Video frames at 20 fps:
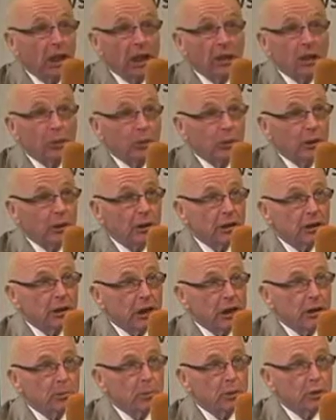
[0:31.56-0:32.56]
And the real
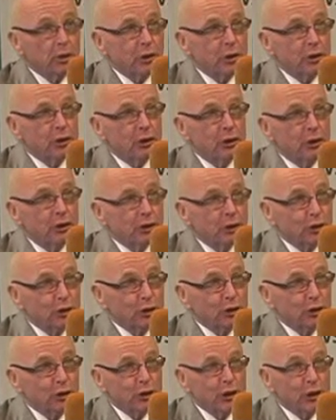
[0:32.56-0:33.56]
examples, I just
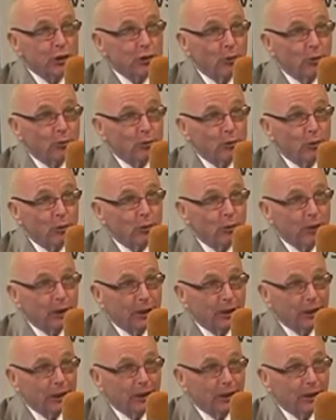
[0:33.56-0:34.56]
don't sit home for the
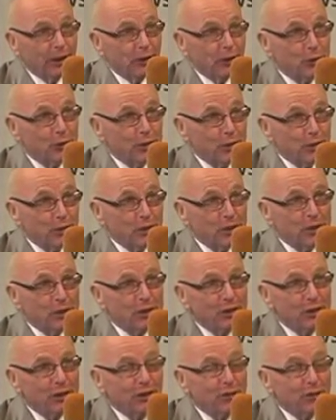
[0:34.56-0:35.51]
week and kind of dream this stuff